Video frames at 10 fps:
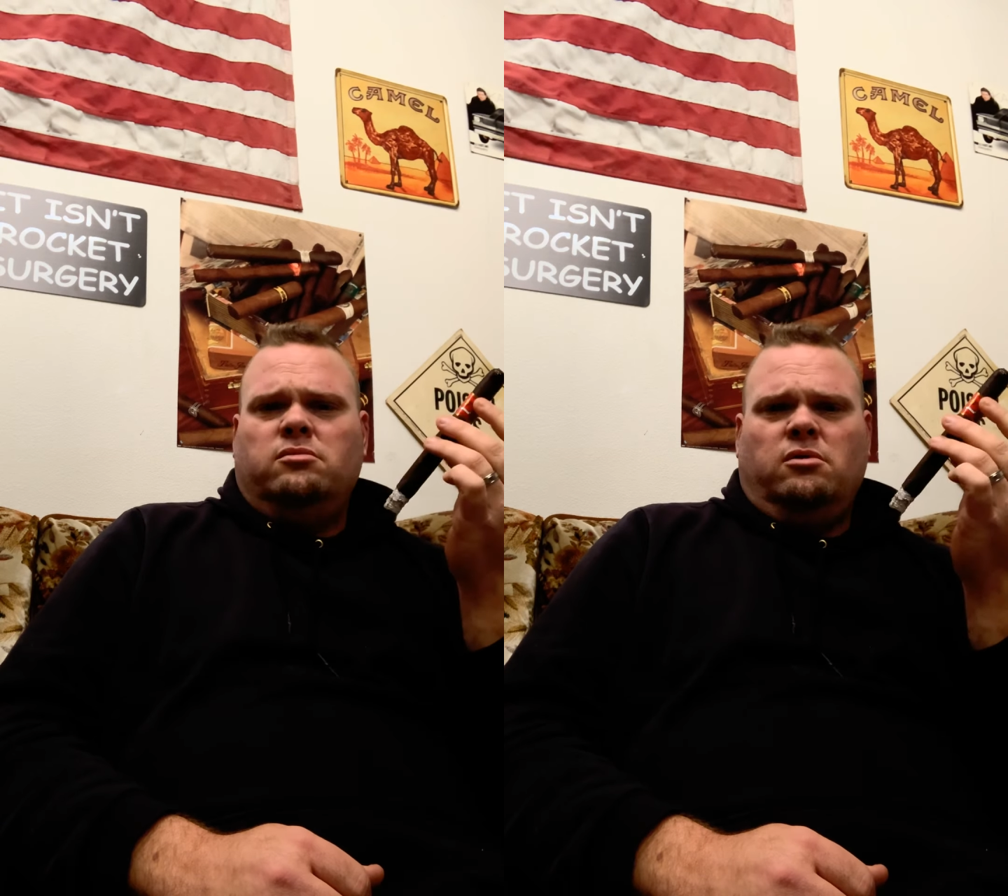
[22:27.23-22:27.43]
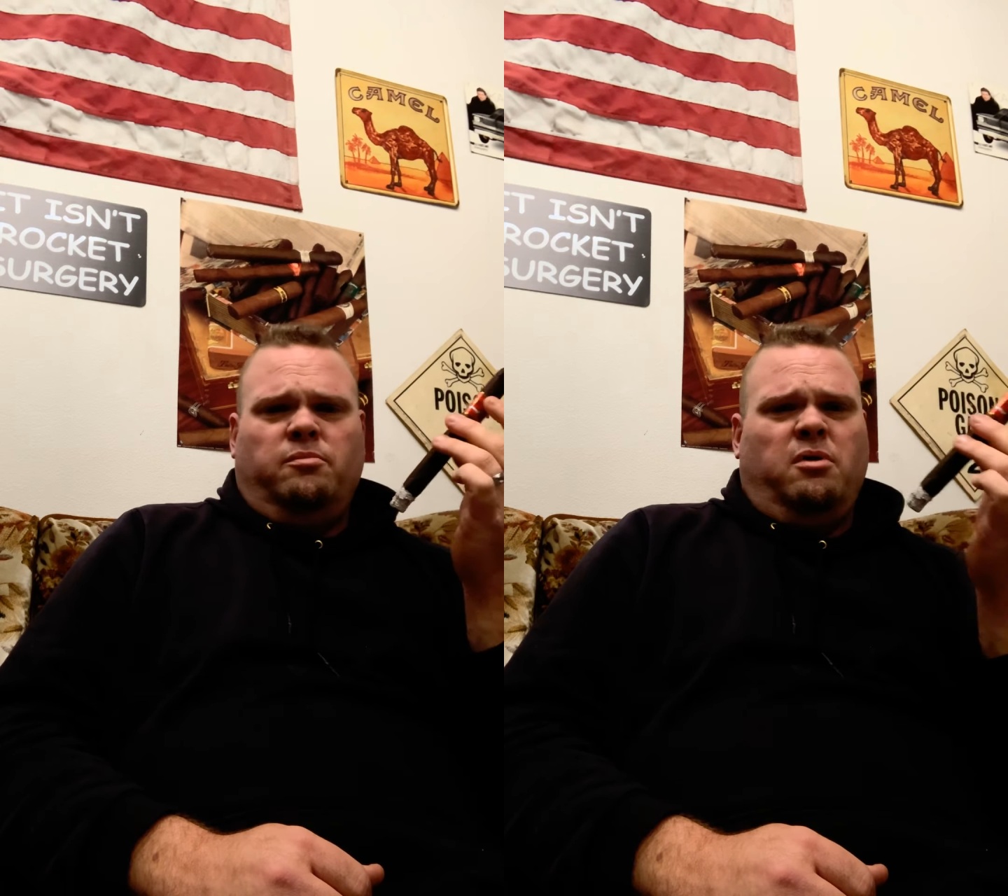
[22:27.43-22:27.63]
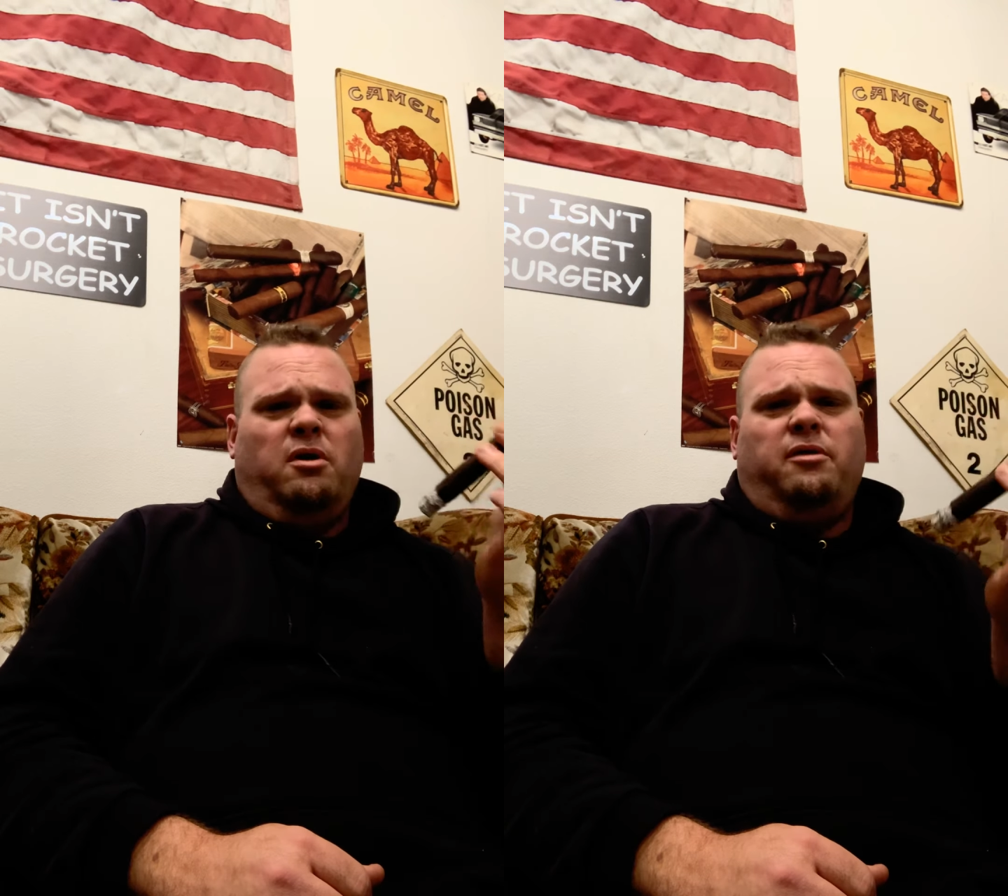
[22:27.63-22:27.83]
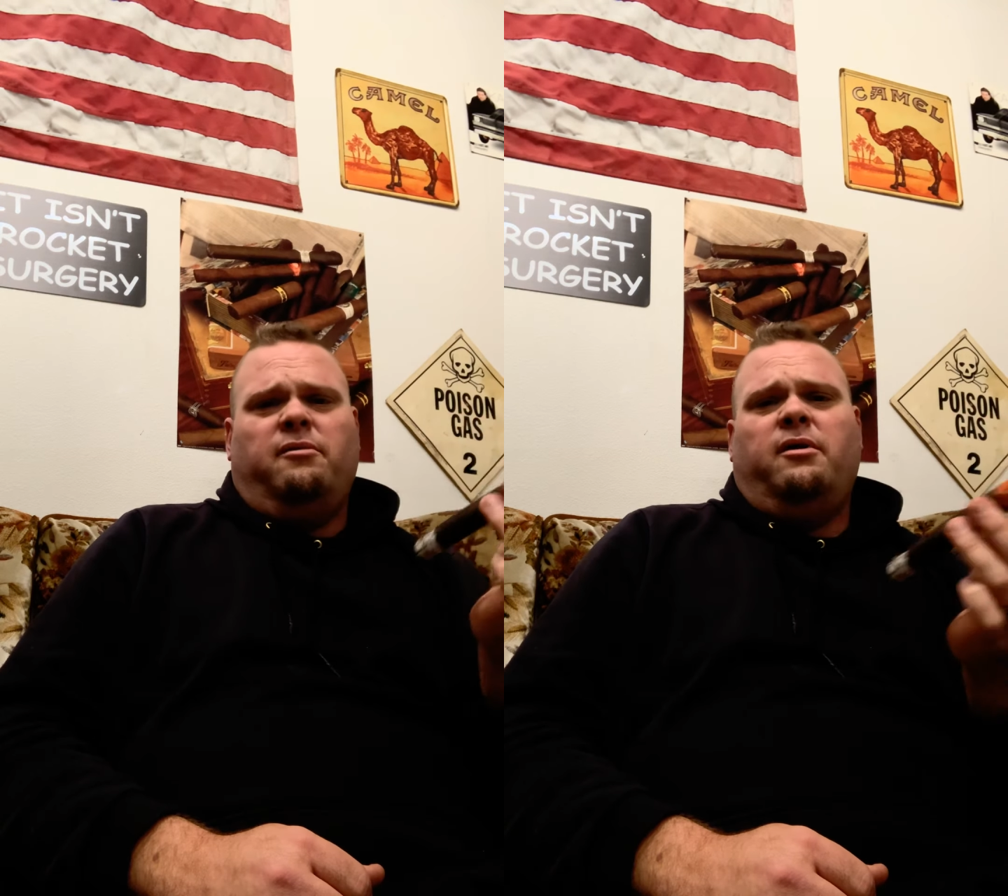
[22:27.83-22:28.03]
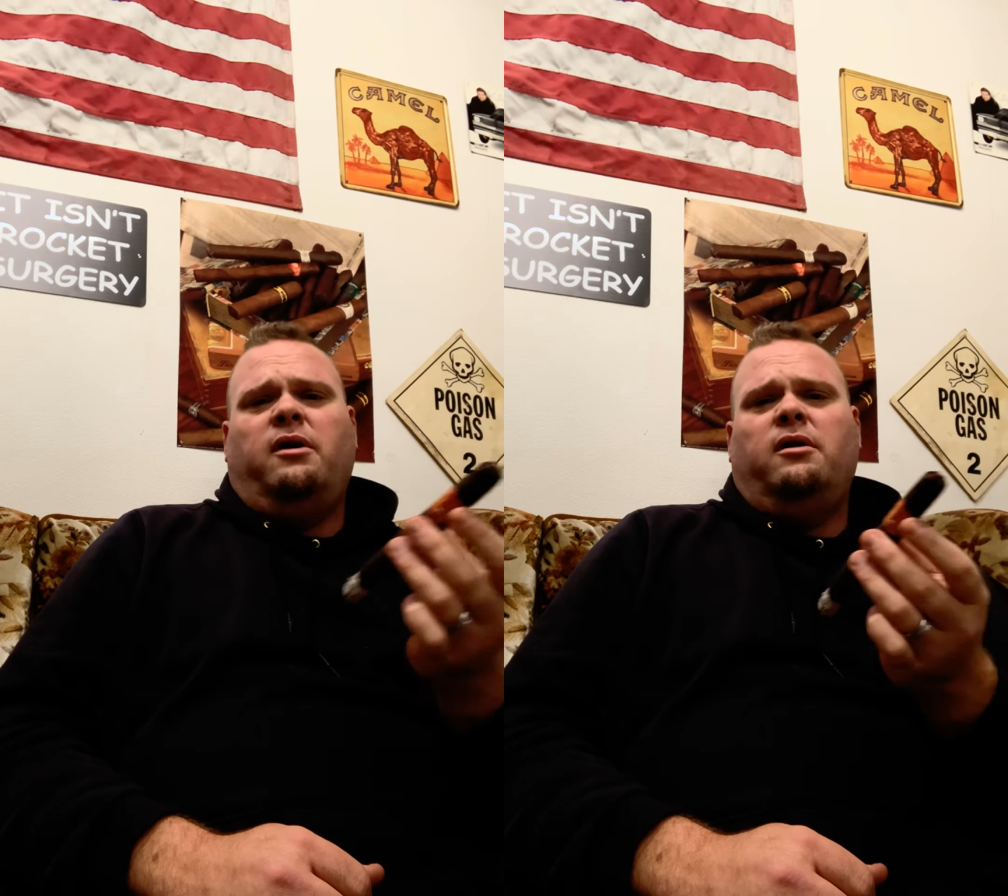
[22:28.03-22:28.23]
or part
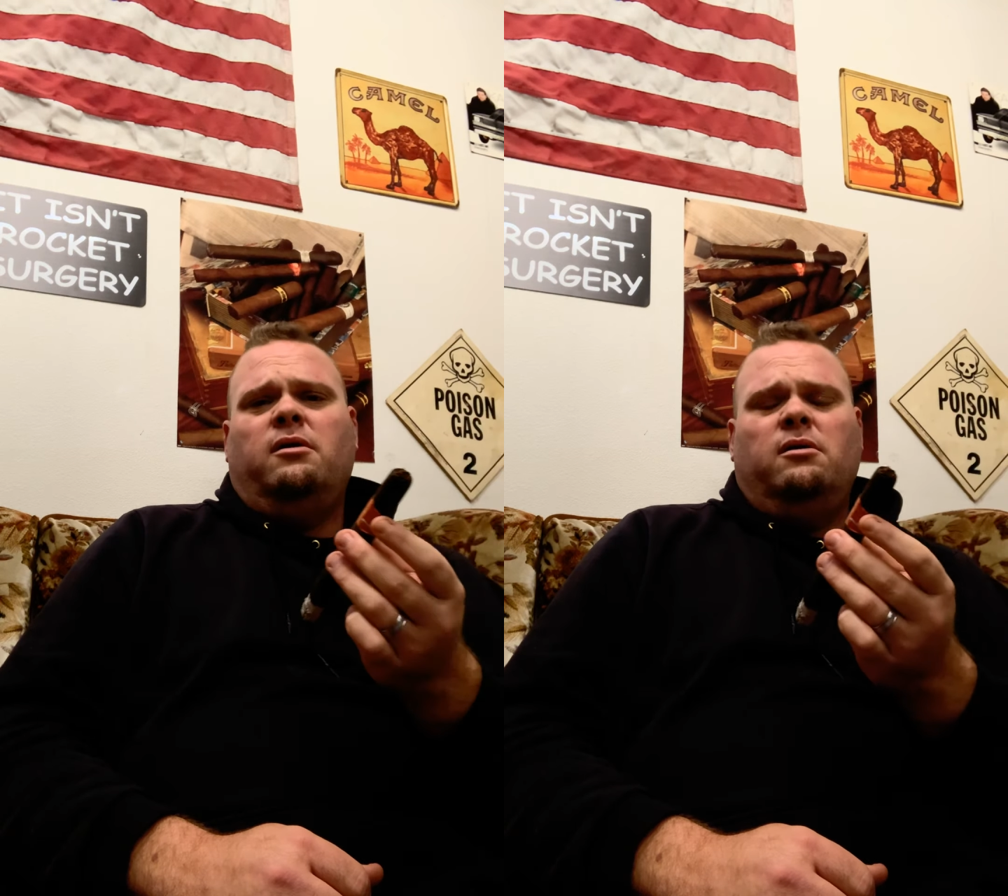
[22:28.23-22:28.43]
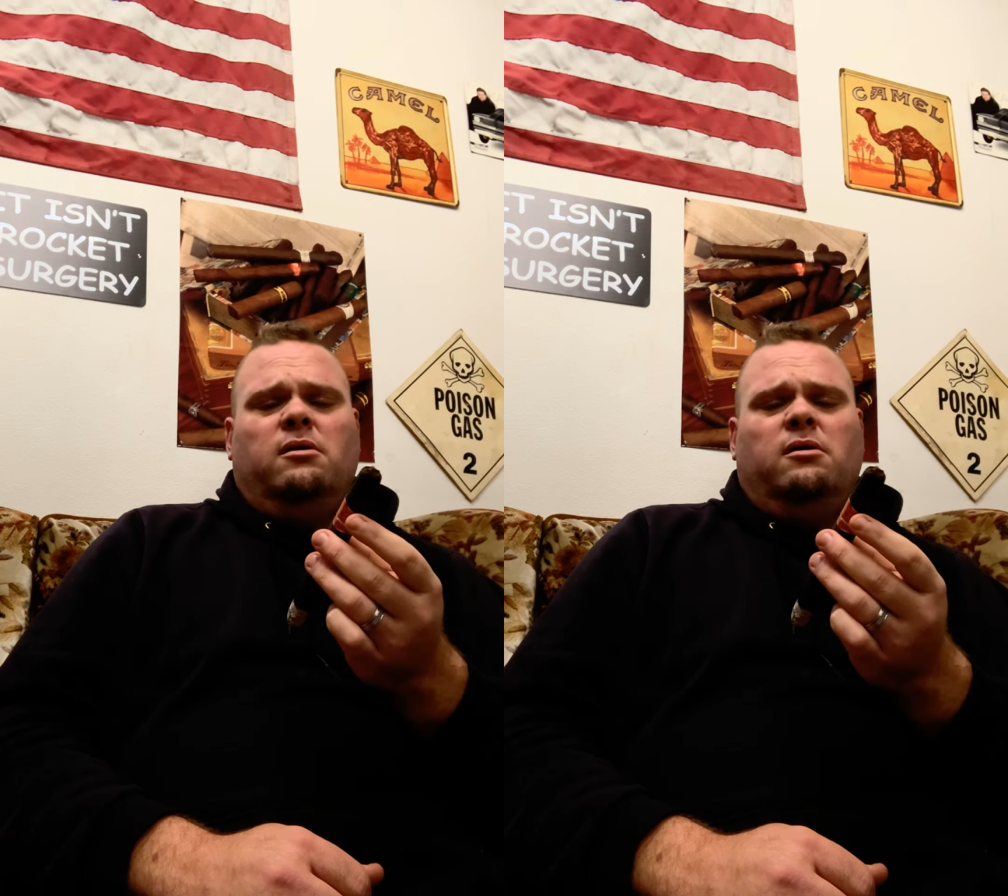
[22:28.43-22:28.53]
3,